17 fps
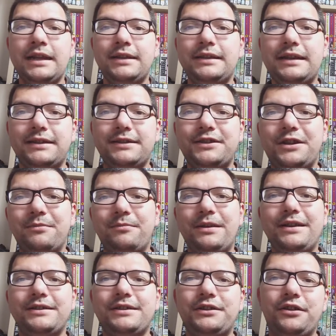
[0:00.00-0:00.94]
Next
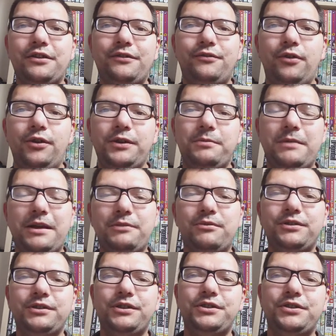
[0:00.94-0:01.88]
up is another volume I
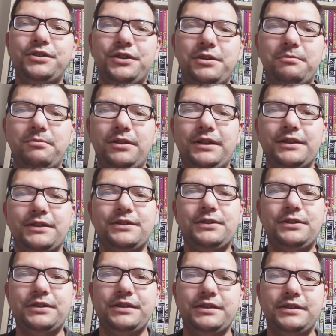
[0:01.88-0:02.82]
wanted to complete a
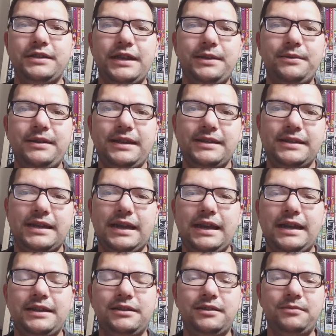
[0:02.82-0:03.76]
certain series
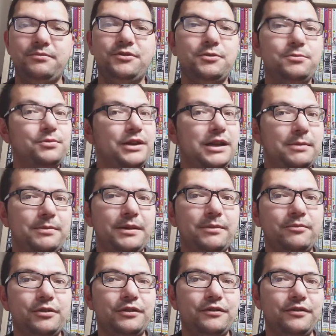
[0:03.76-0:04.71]
and I'm super happy
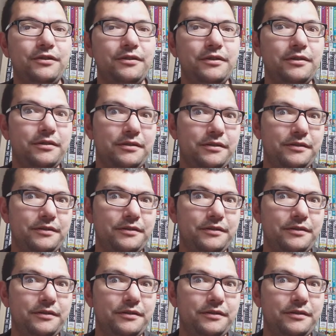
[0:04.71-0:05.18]
I'm going to